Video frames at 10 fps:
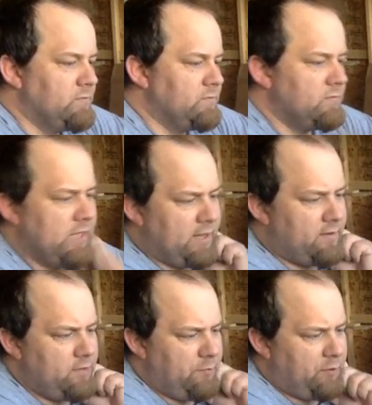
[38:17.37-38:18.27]
Yeah,
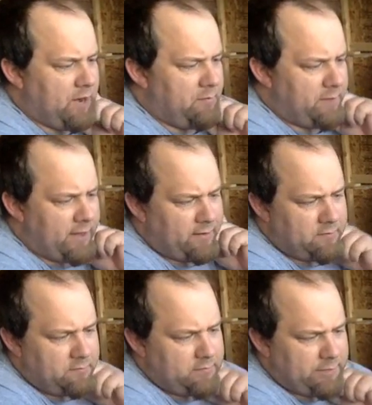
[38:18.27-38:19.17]
no problem, Matt.
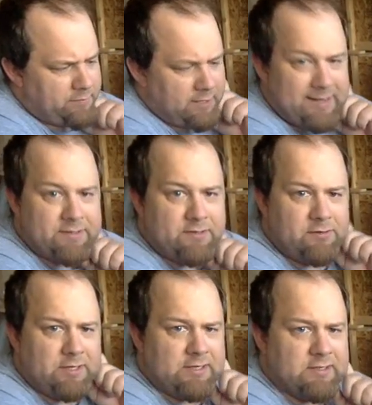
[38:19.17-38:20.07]
I'm glad to do
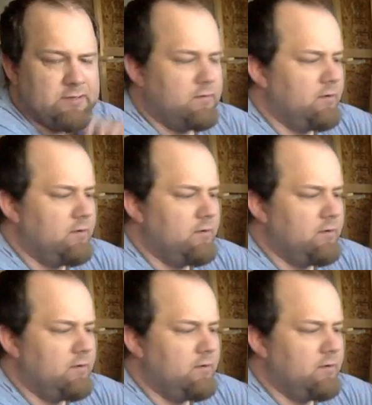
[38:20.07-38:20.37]
these.